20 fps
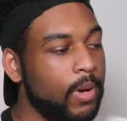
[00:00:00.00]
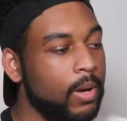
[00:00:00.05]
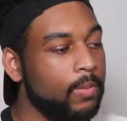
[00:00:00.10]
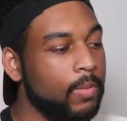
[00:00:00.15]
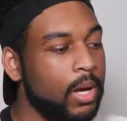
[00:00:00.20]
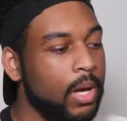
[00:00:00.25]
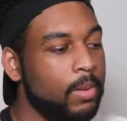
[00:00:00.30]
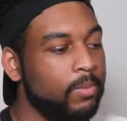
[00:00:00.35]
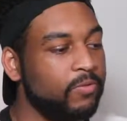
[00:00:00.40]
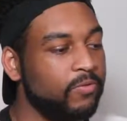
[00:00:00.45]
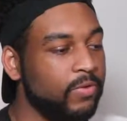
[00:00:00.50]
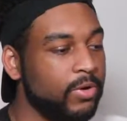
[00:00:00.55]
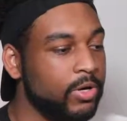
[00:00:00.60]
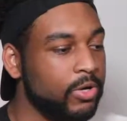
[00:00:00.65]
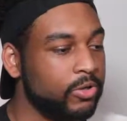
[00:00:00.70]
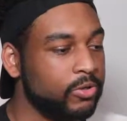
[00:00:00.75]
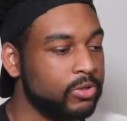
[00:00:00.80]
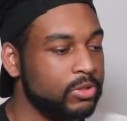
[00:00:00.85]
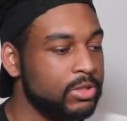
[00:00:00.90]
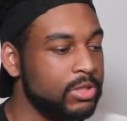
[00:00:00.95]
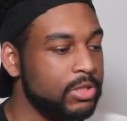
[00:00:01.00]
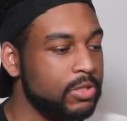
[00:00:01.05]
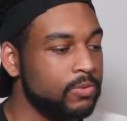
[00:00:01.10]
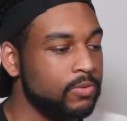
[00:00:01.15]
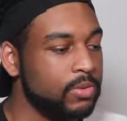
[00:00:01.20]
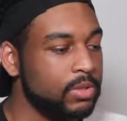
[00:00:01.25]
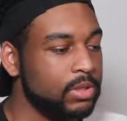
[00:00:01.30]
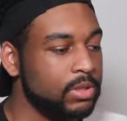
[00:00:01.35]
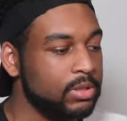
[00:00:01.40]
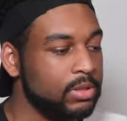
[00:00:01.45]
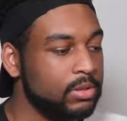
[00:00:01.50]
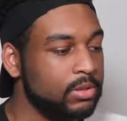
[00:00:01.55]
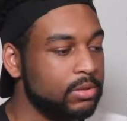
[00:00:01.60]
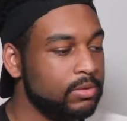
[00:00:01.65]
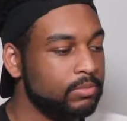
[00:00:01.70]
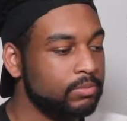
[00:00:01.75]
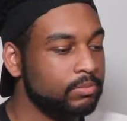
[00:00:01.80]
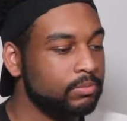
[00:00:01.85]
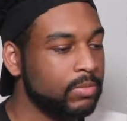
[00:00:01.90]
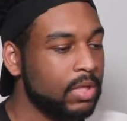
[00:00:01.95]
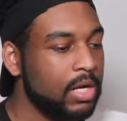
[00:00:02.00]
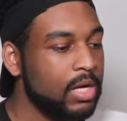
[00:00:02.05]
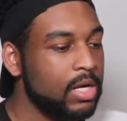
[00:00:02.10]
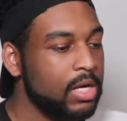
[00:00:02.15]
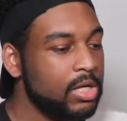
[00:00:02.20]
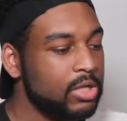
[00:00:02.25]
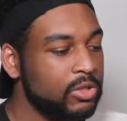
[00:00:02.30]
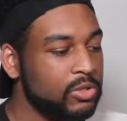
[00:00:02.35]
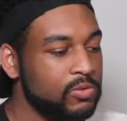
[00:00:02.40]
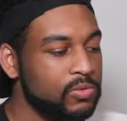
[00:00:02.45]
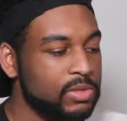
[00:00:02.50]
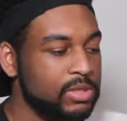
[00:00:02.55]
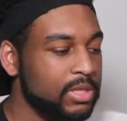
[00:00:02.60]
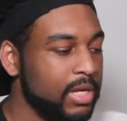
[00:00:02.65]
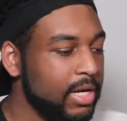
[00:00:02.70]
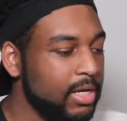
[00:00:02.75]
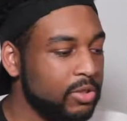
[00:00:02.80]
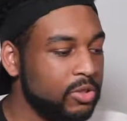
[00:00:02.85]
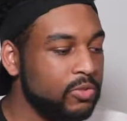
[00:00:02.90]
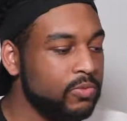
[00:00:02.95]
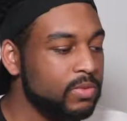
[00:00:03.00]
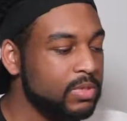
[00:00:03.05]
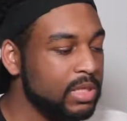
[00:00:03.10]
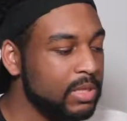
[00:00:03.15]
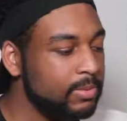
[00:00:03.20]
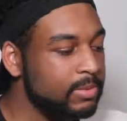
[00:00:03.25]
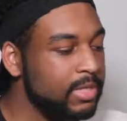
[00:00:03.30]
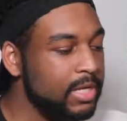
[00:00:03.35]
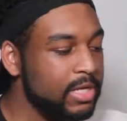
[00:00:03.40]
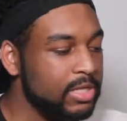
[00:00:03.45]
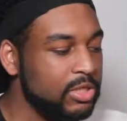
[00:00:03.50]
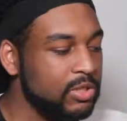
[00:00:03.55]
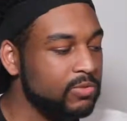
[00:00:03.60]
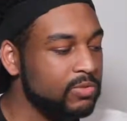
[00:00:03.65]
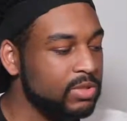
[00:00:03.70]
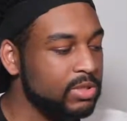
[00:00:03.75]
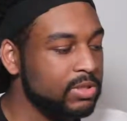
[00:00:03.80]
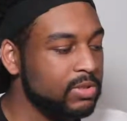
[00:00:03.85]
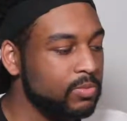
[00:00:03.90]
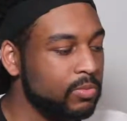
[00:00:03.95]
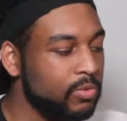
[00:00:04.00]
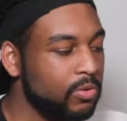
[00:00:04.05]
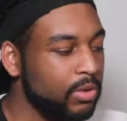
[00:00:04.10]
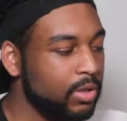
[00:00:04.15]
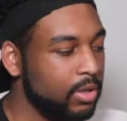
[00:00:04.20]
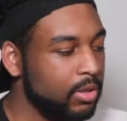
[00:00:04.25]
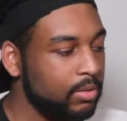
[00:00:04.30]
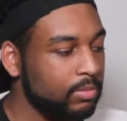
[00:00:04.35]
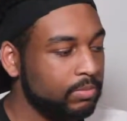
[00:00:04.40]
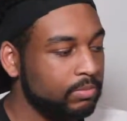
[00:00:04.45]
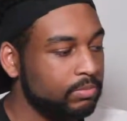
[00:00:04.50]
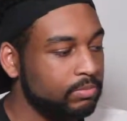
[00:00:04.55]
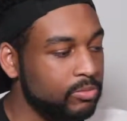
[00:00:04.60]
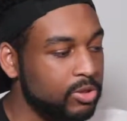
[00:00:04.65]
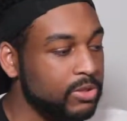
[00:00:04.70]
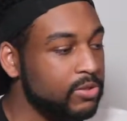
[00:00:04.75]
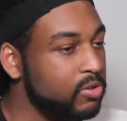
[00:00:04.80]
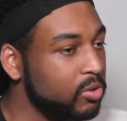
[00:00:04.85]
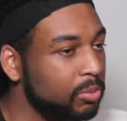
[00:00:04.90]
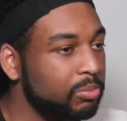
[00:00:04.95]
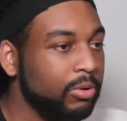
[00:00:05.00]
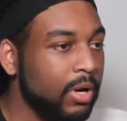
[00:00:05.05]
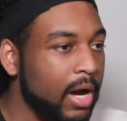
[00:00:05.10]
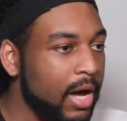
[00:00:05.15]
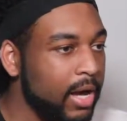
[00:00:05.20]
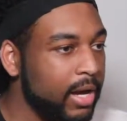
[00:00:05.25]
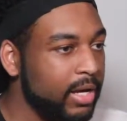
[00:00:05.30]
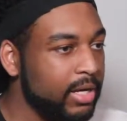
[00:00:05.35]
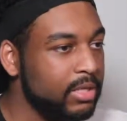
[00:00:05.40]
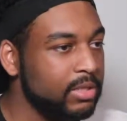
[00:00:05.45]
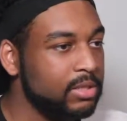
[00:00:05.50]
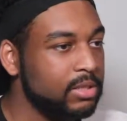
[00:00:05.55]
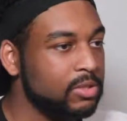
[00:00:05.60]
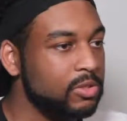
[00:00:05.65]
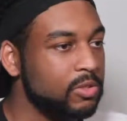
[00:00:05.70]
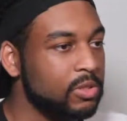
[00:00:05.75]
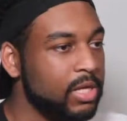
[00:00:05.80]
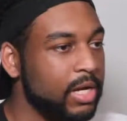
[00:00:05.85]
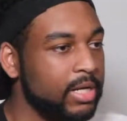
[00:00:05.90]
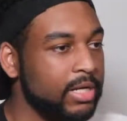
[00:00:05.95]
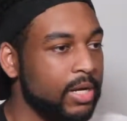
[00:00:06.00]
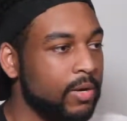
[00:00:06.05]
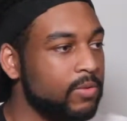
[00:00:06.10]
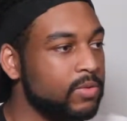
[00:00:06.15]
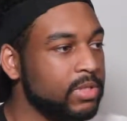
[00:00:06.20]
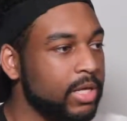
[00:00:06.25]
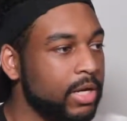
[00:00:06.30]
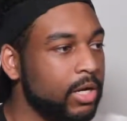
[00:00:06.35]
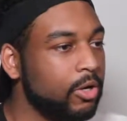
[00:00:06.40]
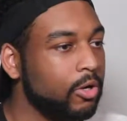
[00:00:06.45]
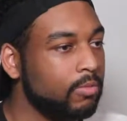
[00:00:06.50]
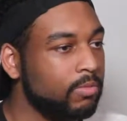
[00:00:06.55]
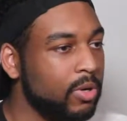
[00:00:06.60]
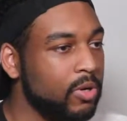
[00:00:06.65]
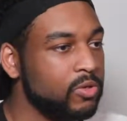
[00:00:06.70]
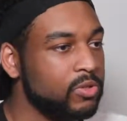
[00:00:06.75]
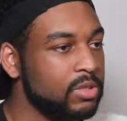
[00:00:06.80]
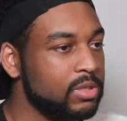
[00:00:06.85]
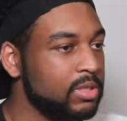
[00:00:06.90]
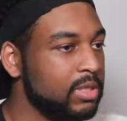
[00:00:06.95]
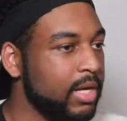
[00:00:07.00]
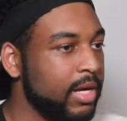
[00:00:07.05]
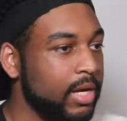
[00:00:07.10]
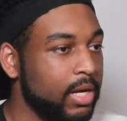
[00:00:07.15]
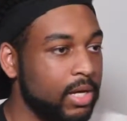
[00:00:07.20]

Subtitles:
my mom first, she wasn't upset, she was just more surprised. So that was her emotions.